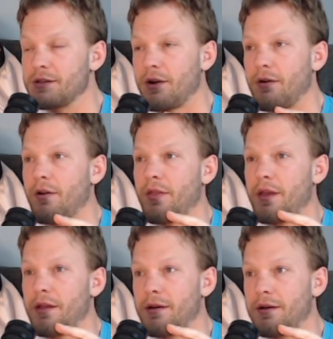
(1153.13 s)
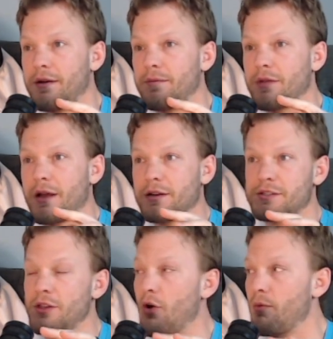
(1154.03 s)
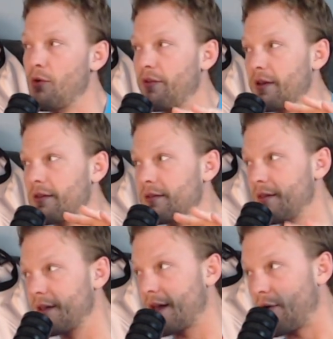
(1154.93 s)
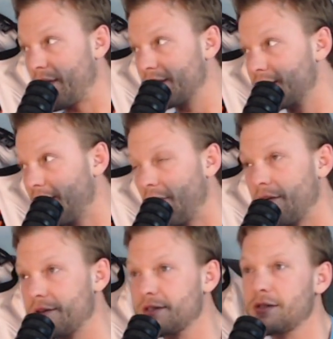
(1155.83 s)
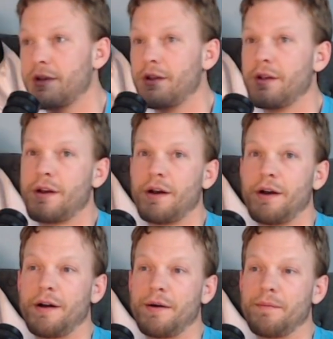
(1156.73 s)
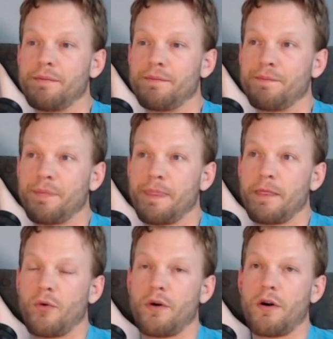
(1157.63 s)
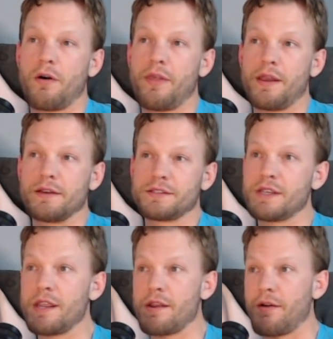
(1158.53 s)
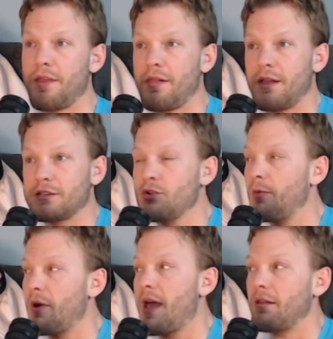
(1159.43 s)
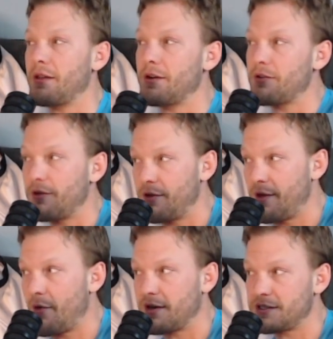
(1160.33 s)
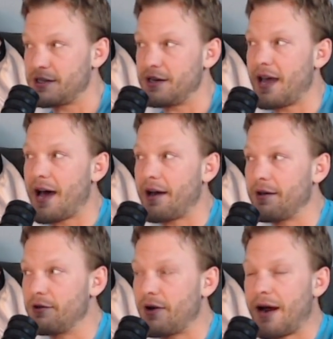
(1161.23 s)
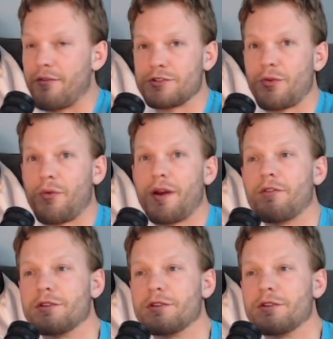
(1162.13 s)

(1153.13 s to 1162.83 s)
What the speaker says: Are they kind of slow moving, kind of risk averse? Or are they a C? Are they like super analytical? Do they want to see data and drivers or whatever?